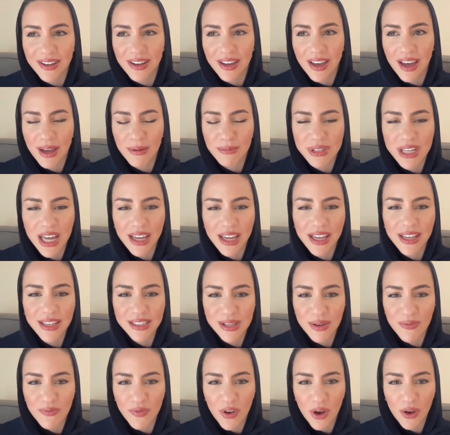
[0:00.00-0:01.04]
I'm taking
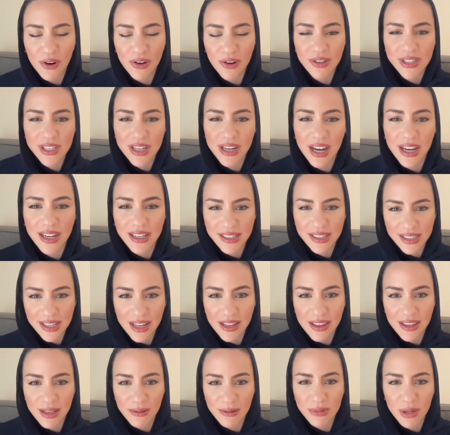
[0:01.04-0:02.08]
some photos and I
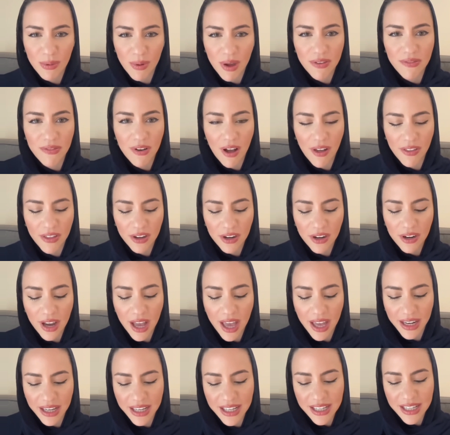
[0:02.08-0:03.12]
send them to my father,
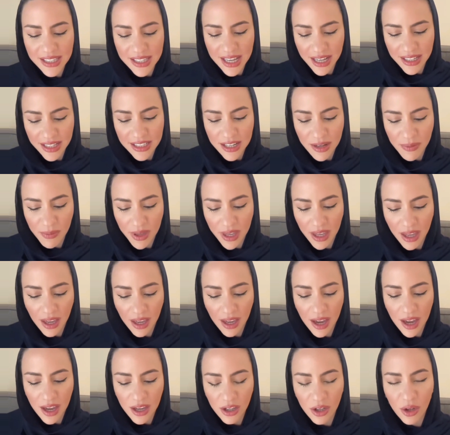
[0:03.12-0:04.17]
and he said to me,
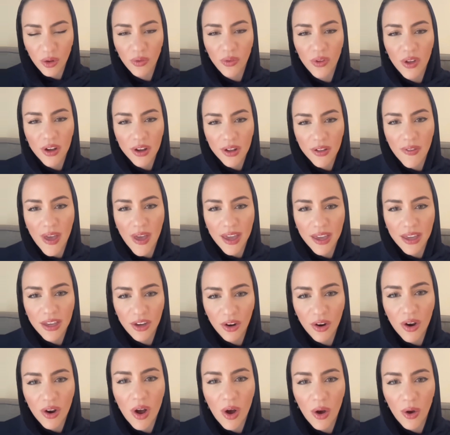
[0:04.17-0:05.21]
you look like
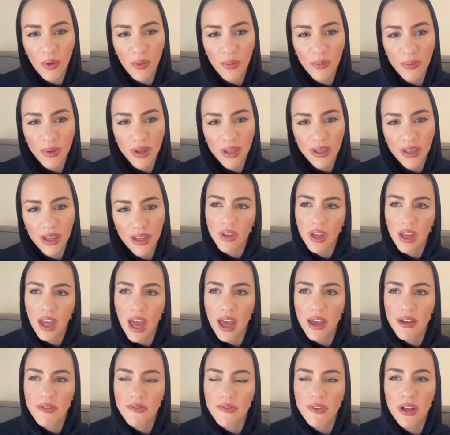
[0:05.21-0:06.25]
you're home.
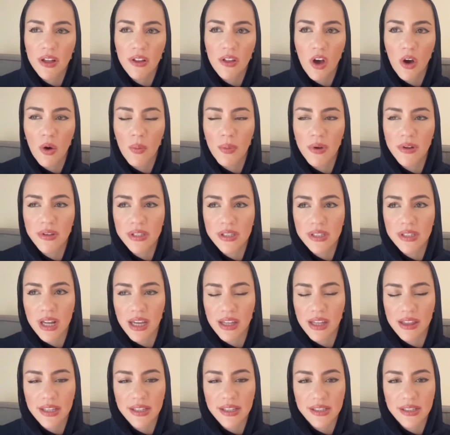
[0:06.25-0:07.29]
I feel almost
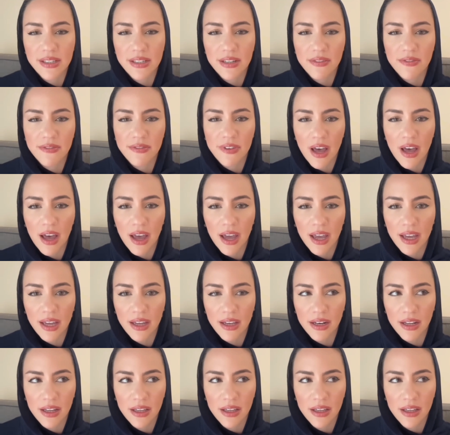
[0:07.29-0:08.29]
like this divine